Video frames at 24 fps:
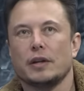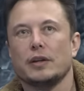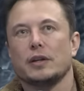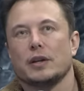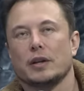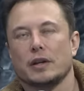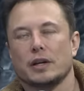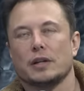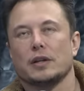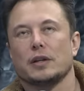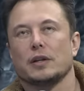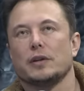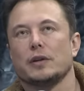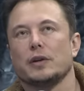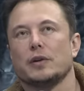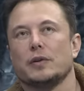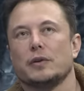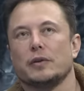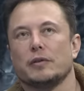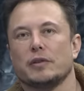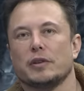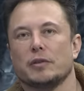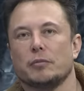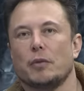The,
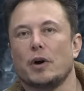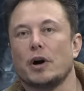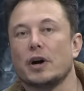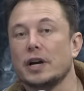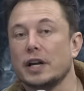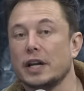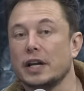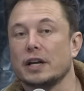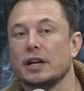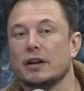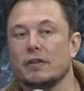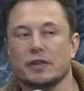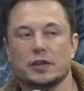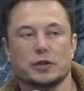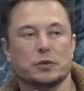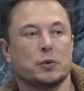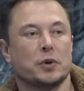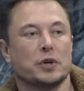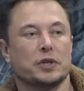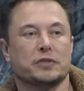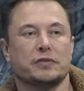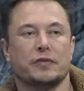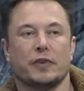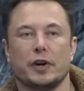the market economics
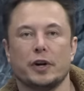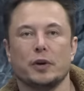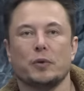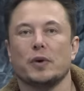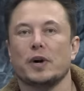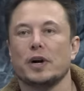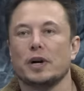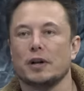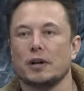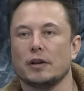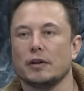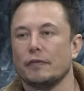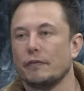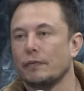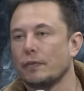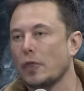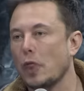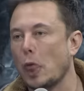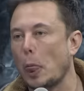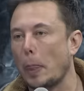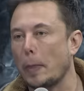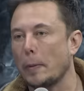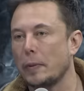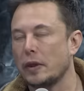works very well
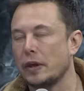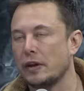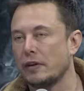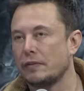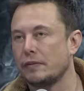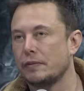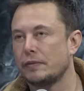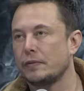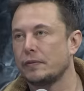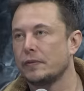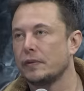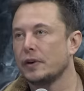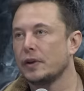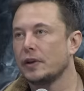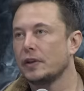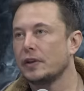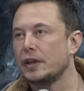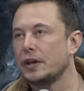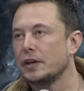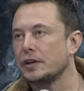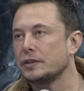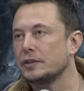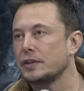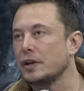if
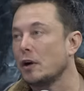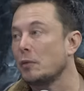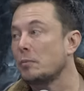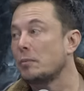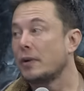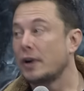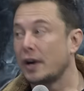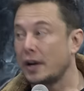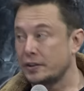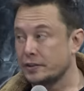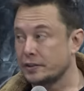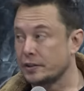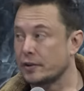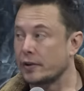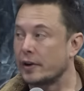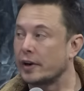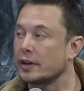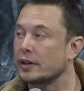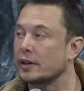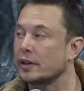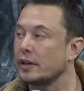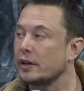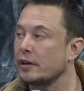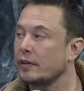things are priced
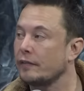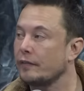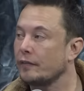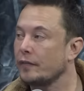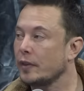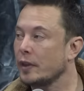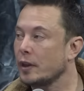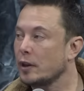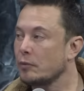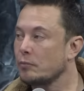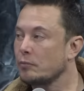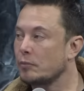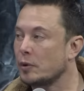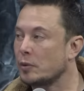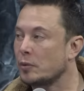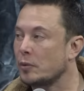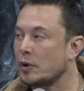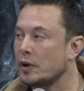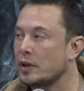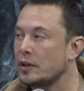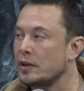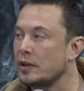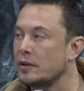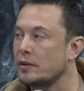correctly, but
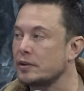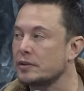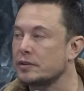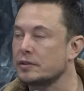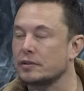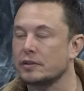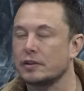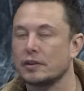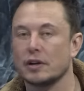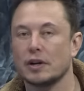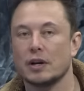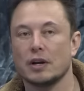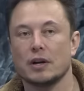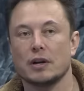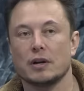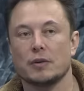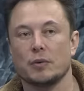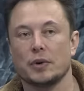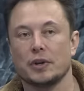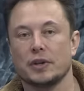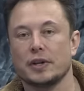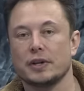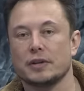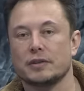when there's
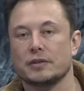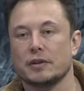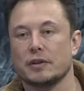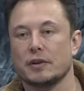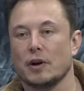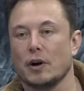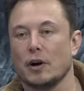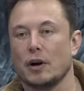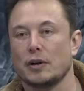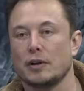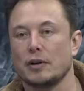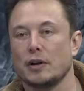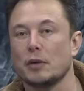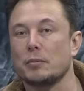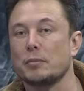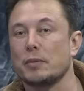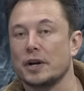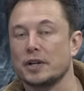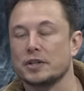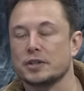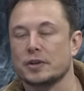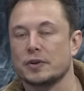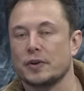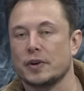when things are not
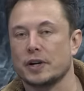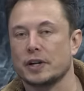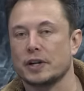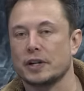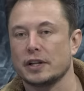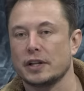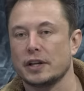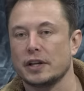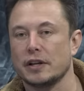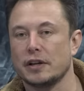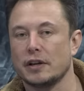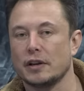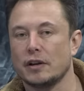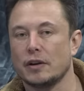priced correctly,